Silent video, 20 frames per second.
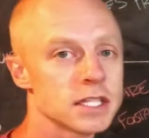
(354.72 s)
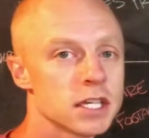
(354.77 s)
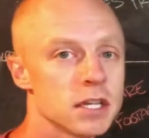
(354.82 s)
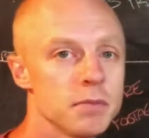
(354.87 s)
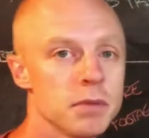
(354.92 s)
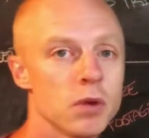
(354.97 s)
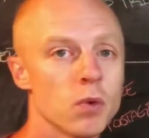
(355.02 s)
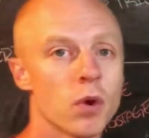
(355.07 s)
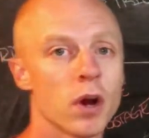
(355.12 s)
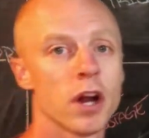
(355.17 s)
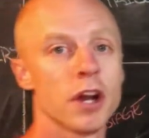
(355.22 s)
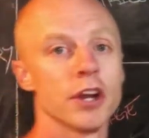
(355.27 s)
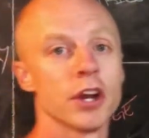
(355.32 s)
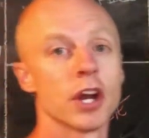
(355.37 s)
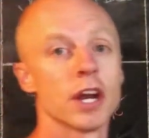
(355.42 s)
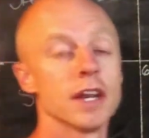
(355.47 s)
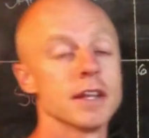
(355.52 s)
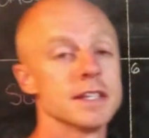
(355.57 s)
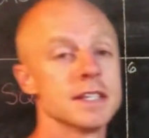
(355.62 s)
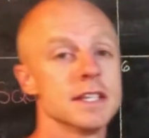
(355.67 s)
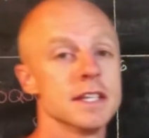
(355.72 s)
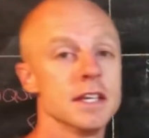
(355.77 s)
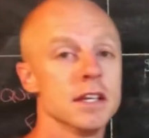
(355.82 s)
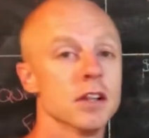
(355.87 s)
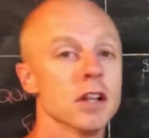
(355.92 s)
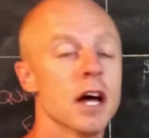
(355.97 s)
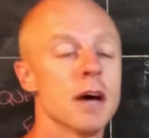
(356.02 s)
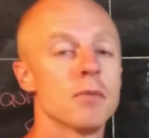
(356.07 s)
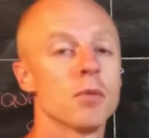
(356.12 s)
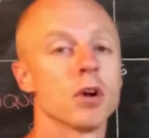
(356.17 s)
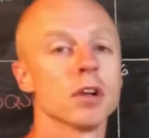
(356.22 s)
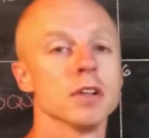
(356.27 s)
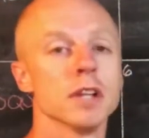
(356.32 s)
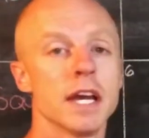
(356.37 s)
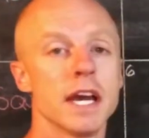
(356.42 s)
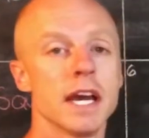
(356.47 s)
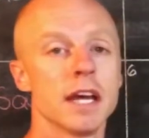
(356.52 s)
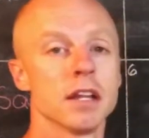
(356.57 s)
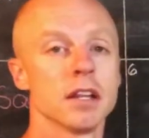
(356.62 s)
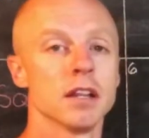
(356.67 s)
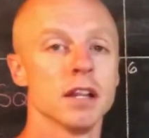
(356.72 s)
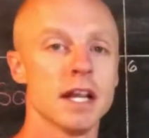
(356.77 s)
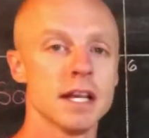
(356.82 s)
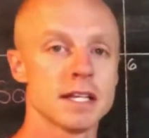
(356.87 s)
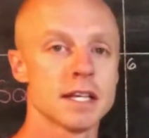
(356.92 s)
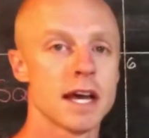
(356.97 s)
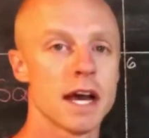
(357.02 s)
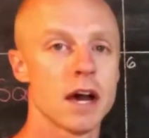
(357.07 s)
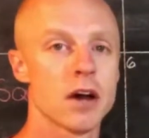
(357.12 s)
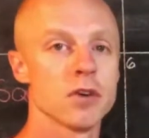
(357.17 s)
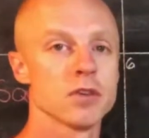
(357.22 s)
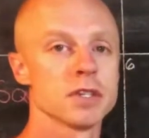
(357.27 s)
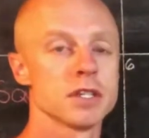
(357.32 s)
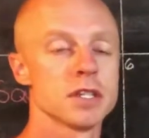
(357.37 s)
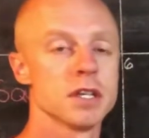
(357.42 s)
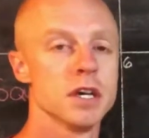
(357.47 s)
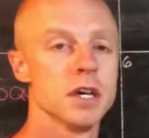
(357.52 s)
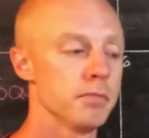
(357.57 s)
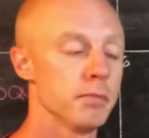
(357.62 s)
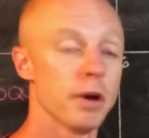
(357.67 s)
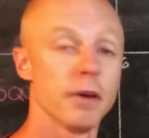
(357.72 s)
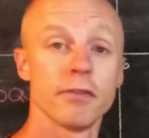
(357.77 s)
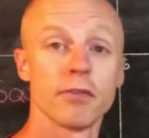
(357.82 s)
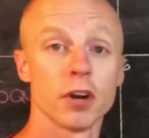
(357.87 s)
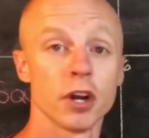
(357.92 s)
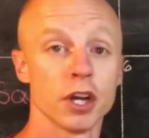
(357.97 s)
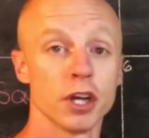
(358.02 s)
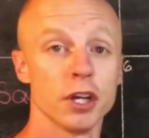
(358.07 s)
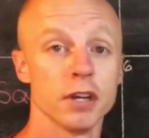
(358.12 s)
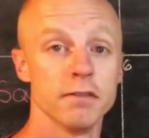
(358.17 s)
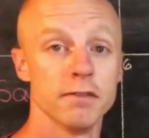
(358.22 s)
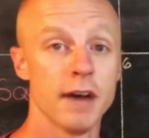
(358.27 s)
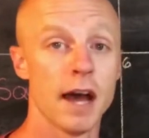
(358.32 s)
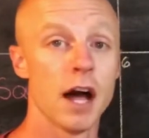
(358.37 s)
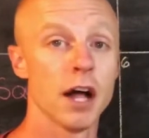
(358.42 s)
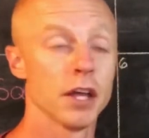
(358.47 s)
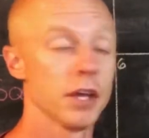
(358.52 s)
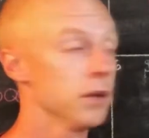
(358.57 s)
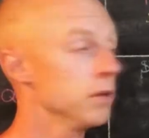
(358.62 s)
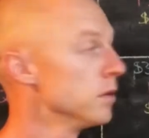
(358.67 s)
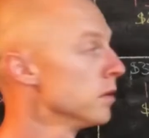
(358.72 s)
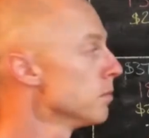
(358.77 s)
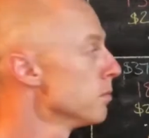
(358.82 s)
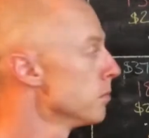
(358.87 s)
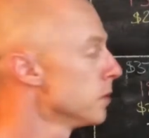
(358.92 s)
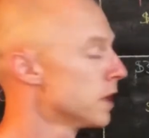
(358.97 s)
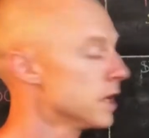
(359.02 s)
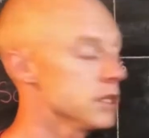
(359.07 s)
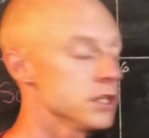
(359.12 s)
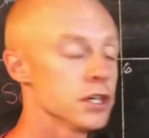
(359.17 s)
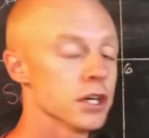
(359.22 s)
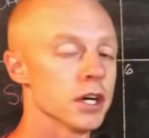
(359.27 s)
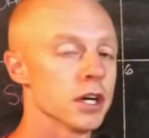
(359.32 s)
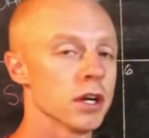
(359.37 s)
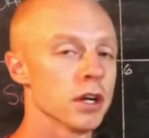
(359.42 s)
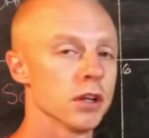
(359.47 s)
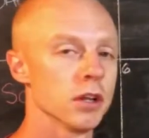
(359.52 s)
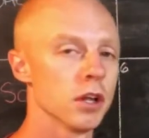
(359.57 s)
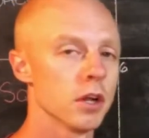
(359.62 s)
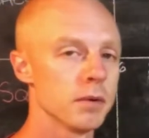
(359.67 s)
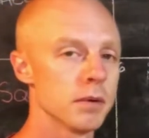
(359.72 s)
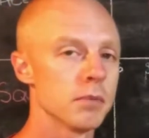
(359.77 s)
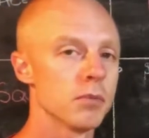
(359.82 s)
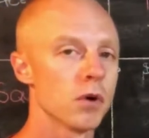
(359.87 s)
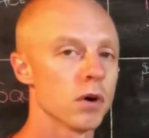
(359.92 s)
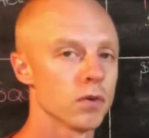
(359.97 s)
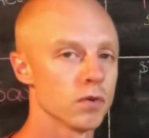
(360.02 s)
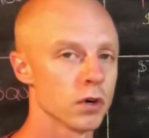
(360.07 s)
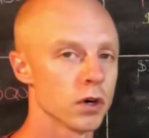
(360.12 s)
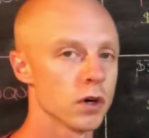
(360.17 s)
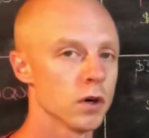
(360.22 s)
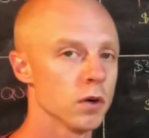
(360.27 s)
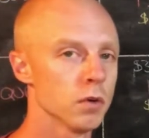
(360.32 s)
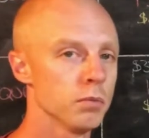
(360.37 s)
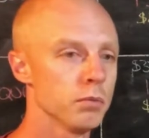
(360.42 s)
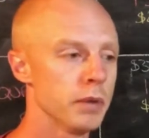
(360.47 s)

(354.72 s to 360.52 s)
going to be where you're going to see a lot more land, less house, but for a good value because you're a little bit more rural.